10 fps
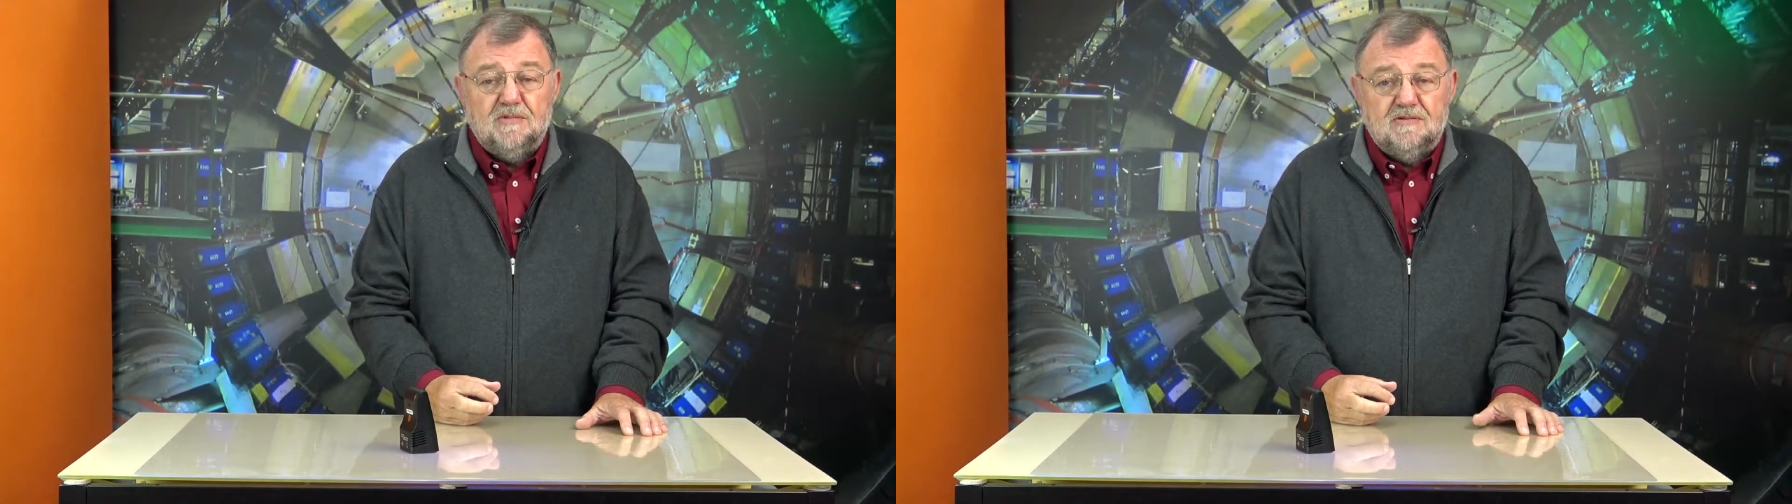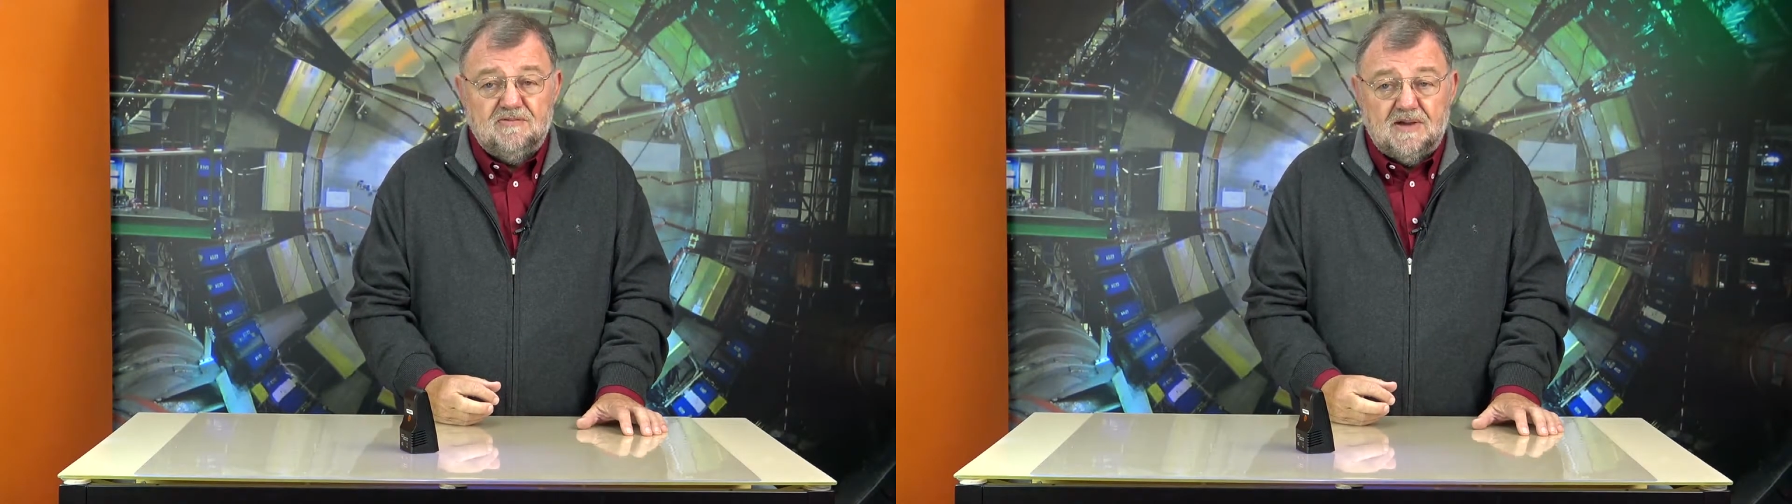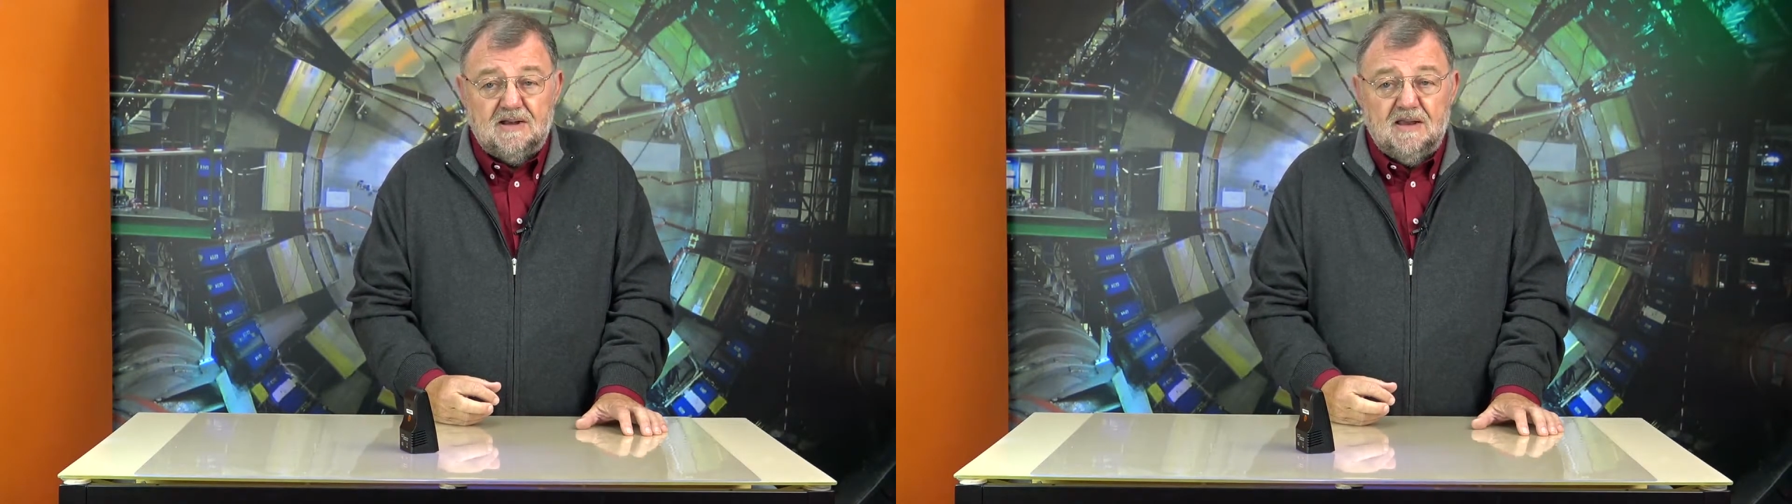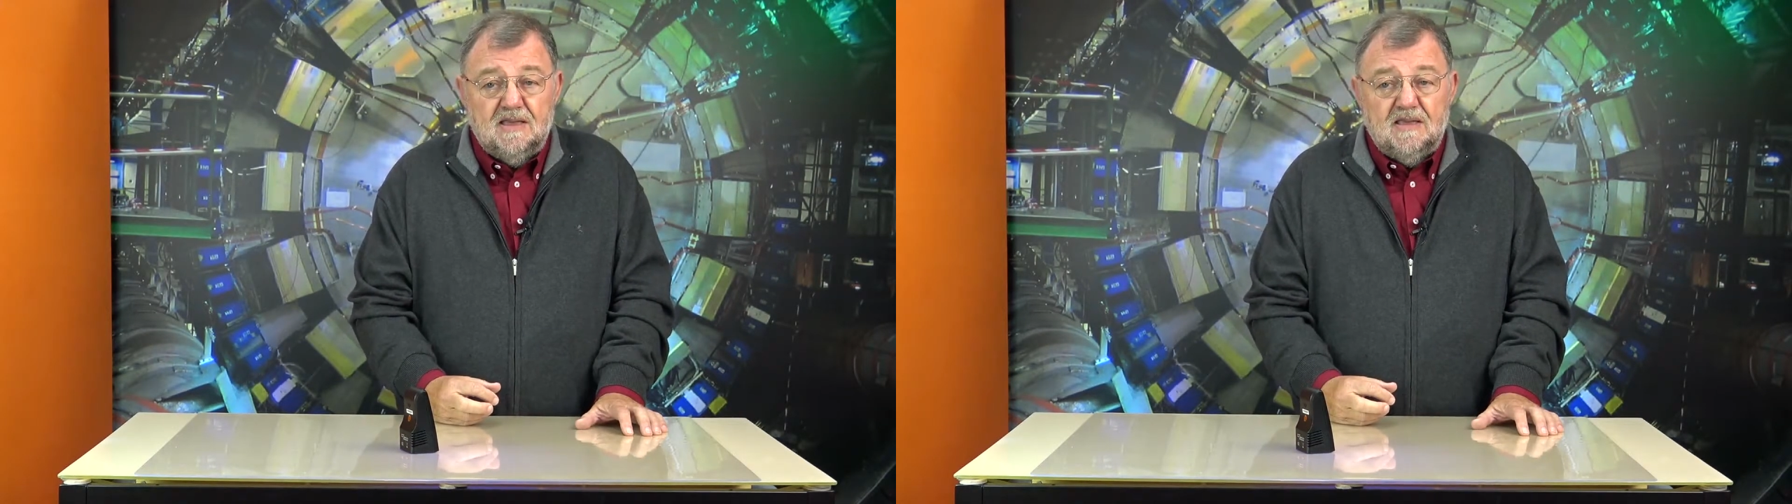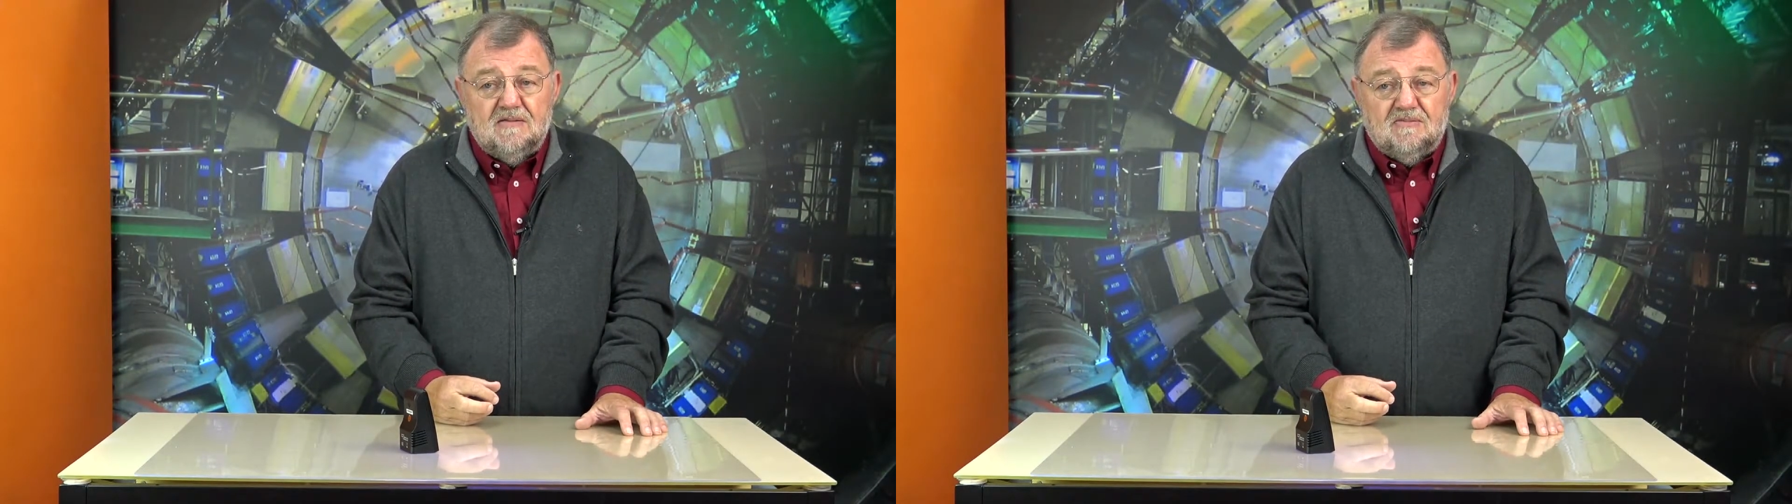
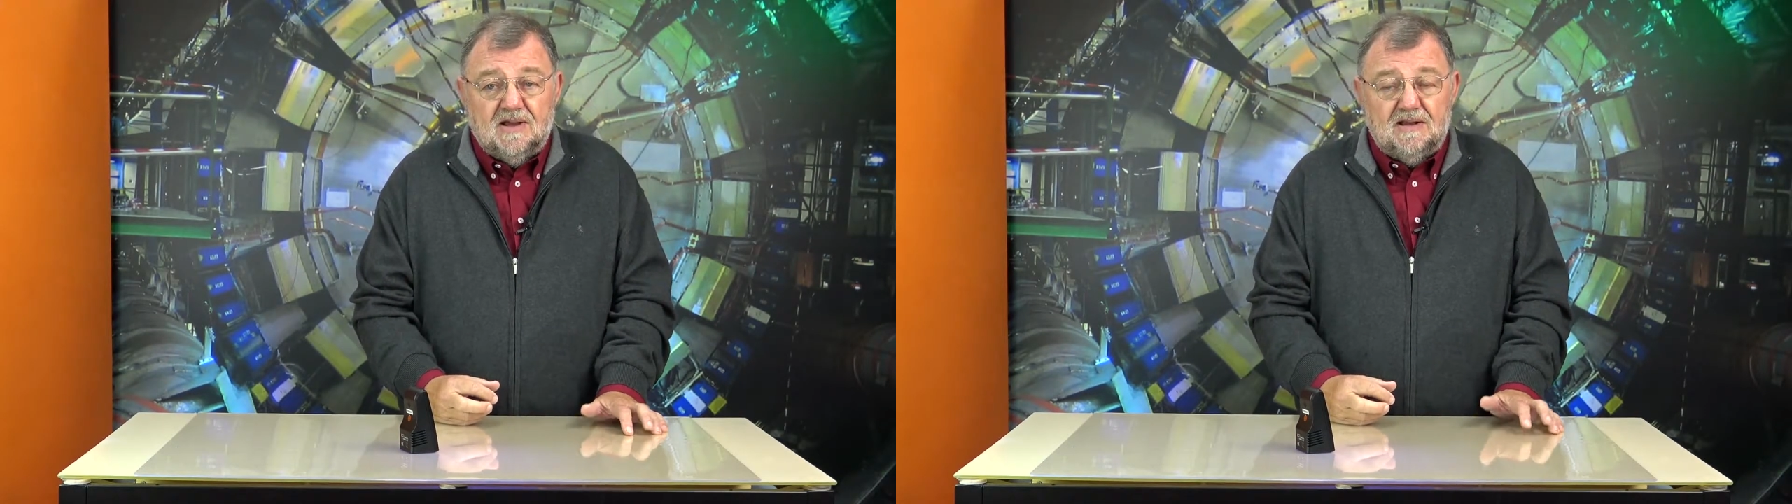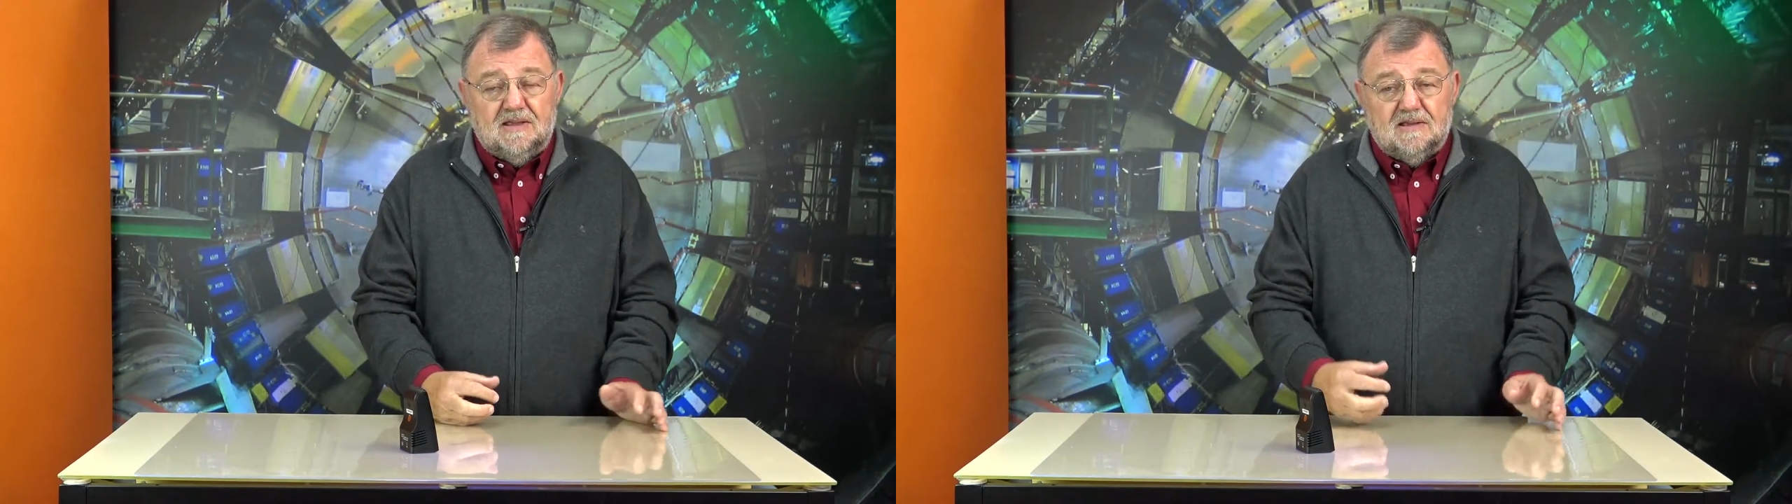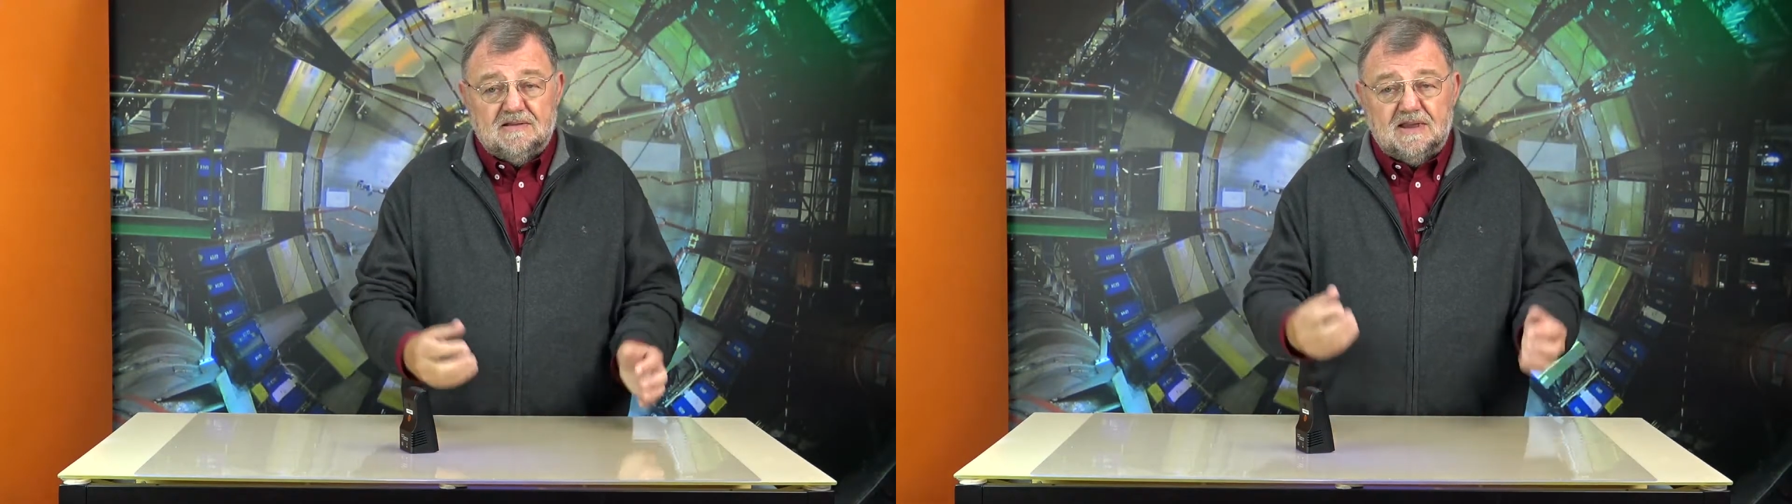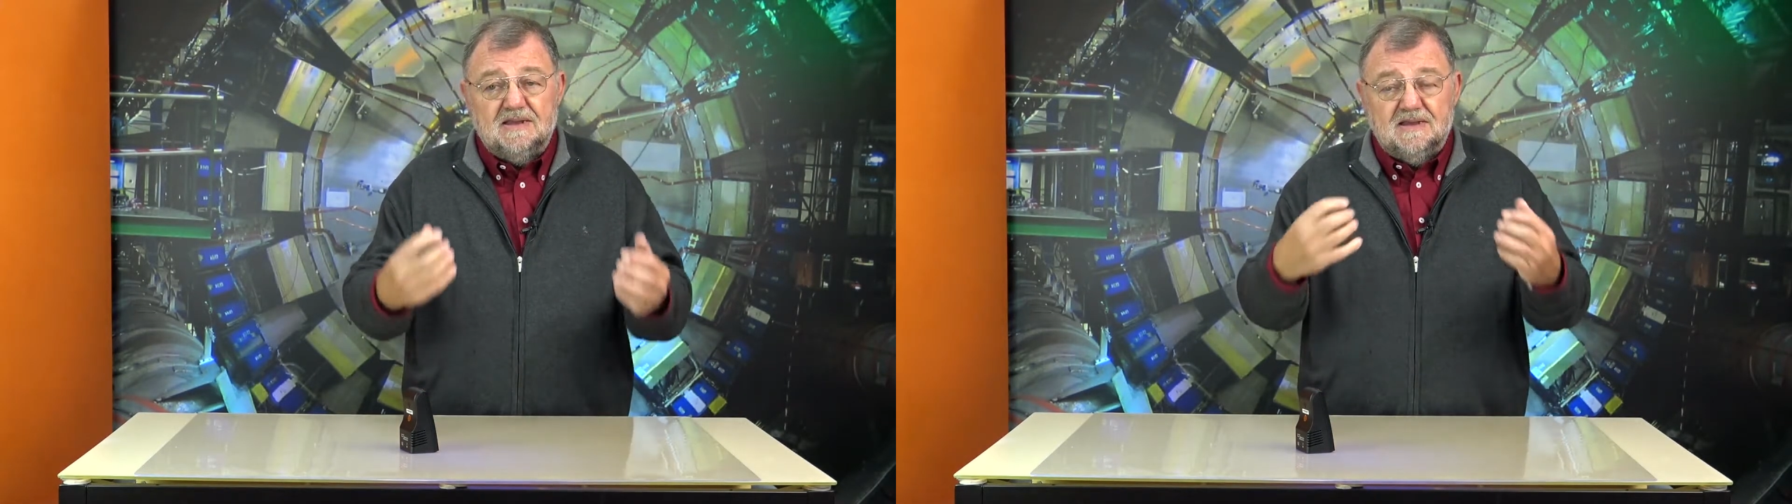cause cancer